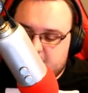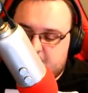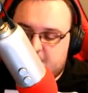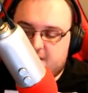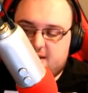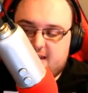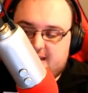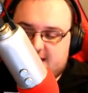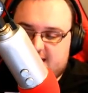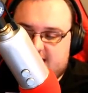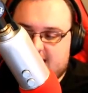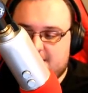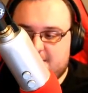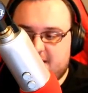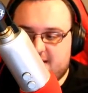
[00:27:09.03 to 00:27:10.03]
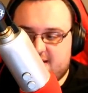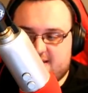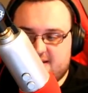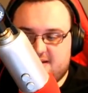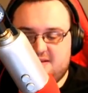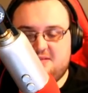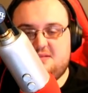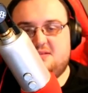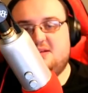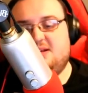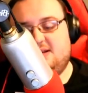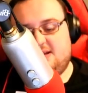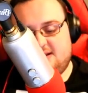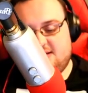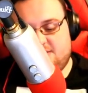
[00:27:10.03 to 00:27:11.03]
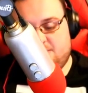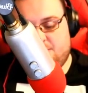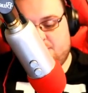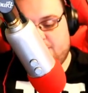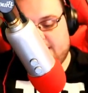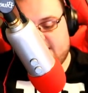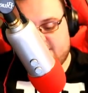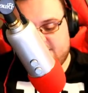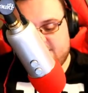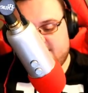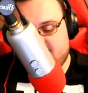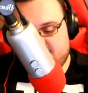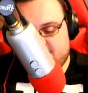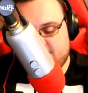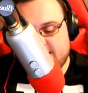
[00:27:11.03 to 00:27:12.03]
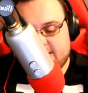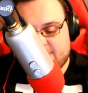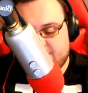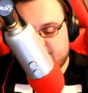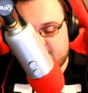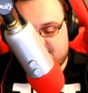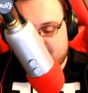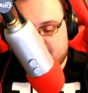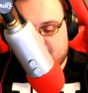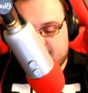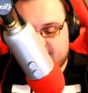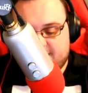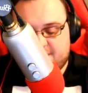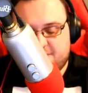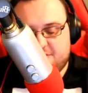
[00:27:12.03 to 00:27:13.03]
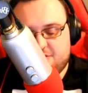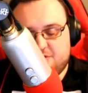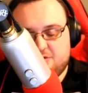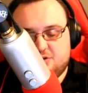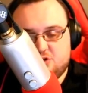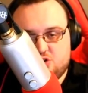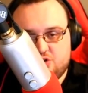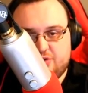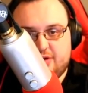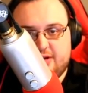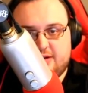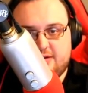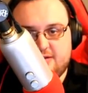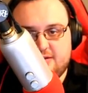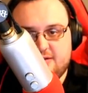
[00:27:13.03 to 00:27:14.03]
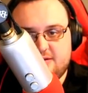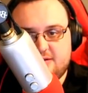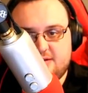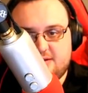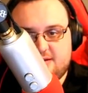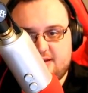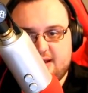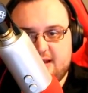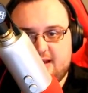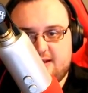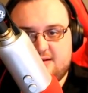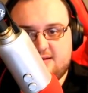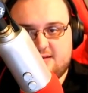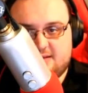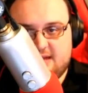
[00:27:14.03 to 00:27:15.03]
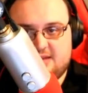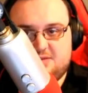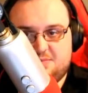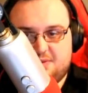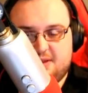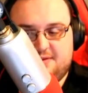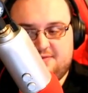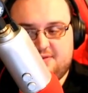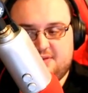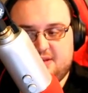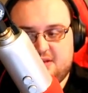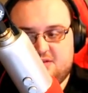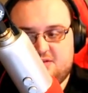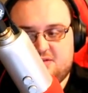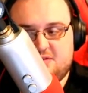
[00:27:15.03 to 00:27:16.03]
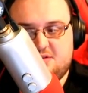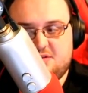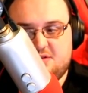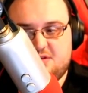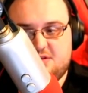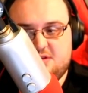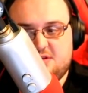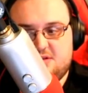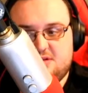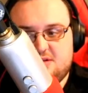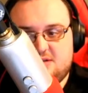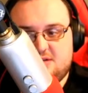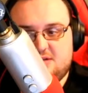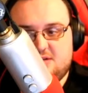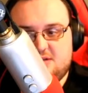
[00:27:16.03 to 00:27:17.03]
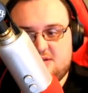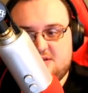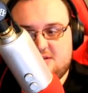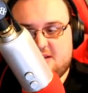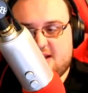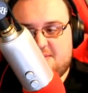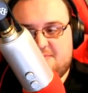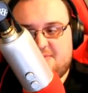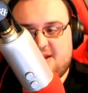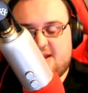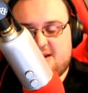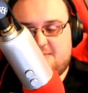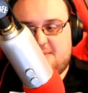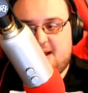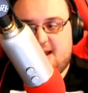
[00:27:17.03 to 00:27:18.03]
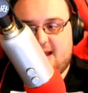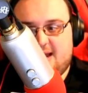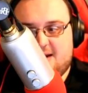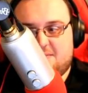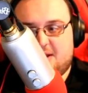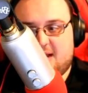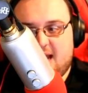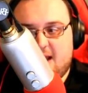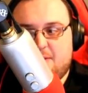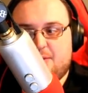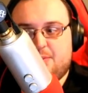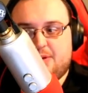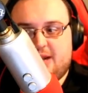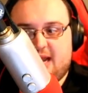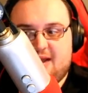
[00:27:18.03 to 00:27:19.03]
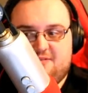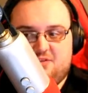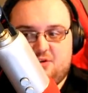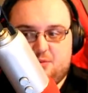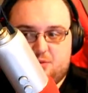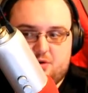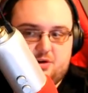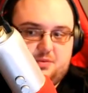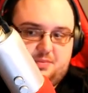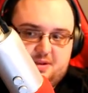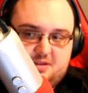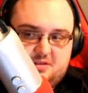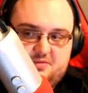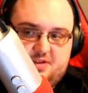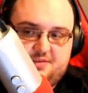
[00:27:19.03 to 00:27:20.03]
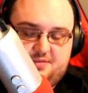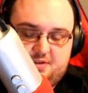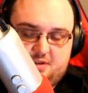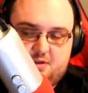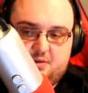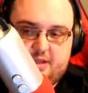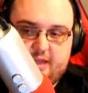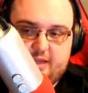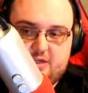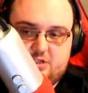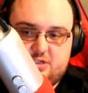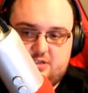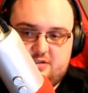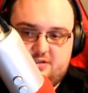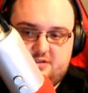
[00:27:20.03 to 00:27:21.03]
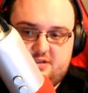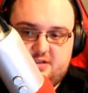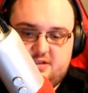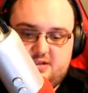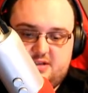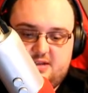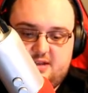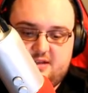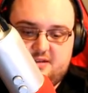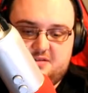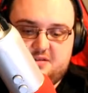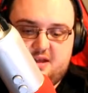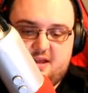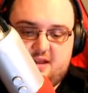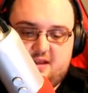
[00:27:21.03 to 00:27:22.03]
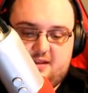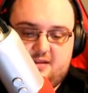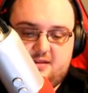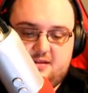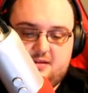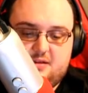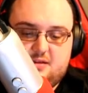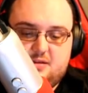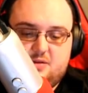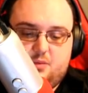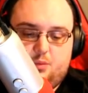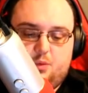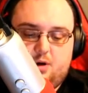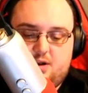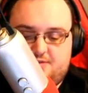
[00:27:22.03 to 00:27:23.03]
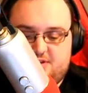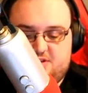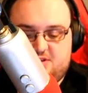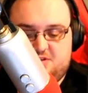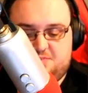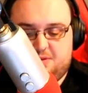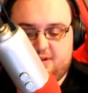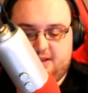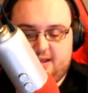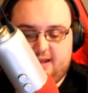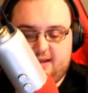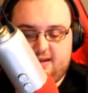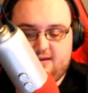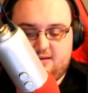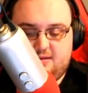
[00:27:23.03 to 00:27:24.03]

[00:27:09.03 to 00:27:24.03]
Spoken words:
like a game like this, we could, if we wanted to, do a joint, like, let's play for this. Because, like, I'm thinking in my head, I'm like, how it would have to work because of different locations is, like, one of us is playing